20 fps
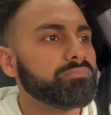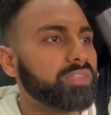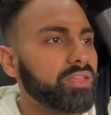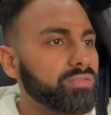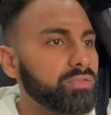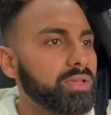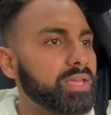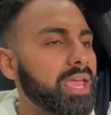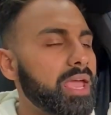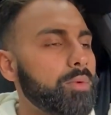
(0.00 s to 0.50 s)

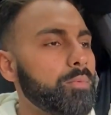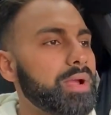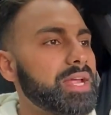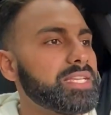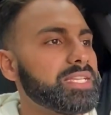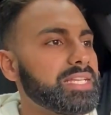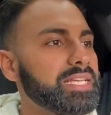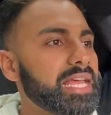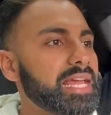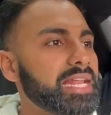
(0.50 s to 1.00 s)
If you can't
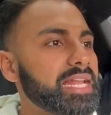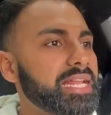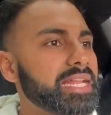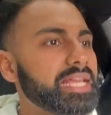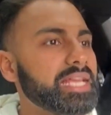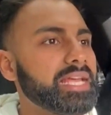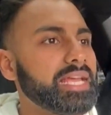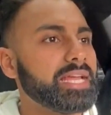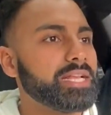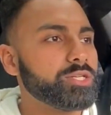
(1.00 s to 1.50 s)
wait to get
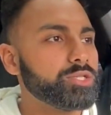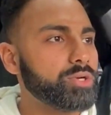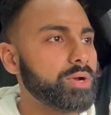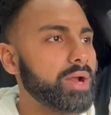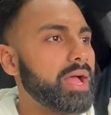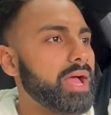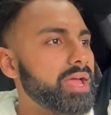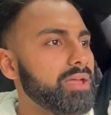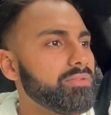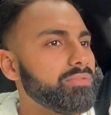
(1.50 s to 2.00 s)
in it and
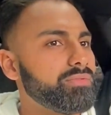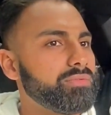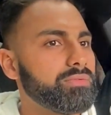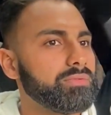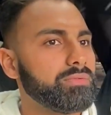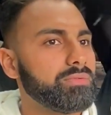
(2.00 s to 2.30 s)
drive,